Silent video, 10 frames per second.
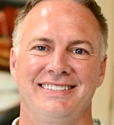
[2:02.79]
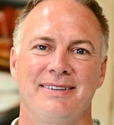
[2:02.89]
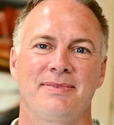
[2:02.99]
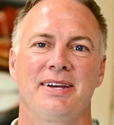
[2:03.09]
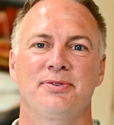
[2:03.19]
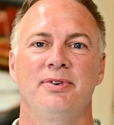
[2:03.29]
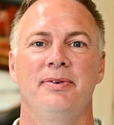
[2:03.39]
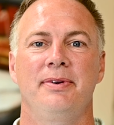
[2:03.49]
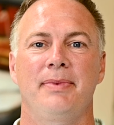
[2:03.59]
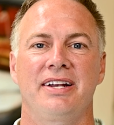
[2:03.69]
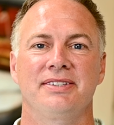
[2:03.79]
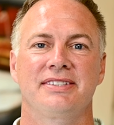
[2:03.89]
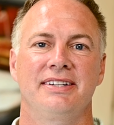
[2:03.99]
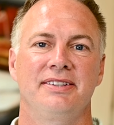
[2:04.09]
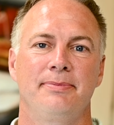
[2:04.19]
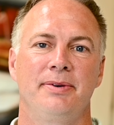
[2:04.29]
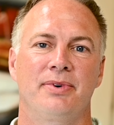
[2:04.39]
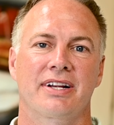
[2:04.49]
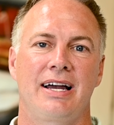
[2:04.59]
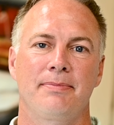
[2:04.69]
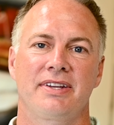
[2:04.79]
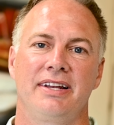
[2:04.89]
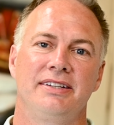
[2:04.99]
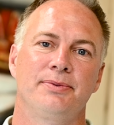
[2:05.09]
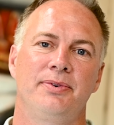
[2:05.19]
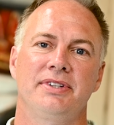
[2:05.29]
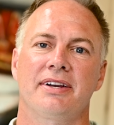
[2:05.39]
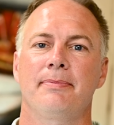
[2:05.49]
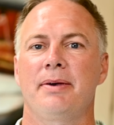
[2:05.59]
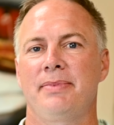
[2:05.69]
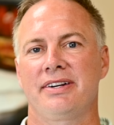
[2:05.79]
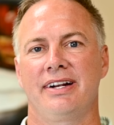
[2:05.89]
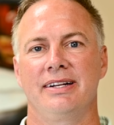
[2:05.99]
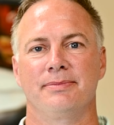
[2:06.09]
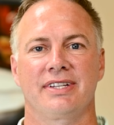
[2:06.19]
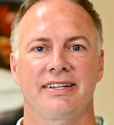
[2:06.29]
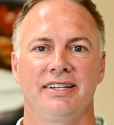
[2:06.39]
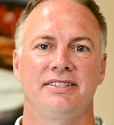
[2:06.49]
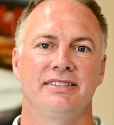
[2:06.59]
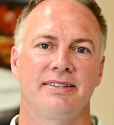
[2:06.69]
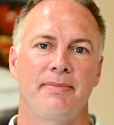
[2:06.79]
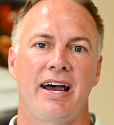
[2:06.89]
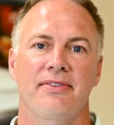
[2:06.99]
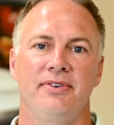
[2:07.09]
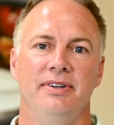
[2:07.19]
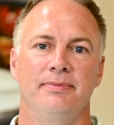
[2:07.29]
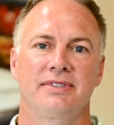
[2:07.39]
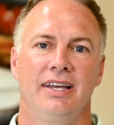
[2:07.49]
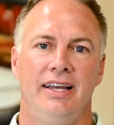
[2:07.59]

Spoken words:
Sometimes when remodels get a little bit more complicated is when we're talking about bigger items like kitchens and bathrooms.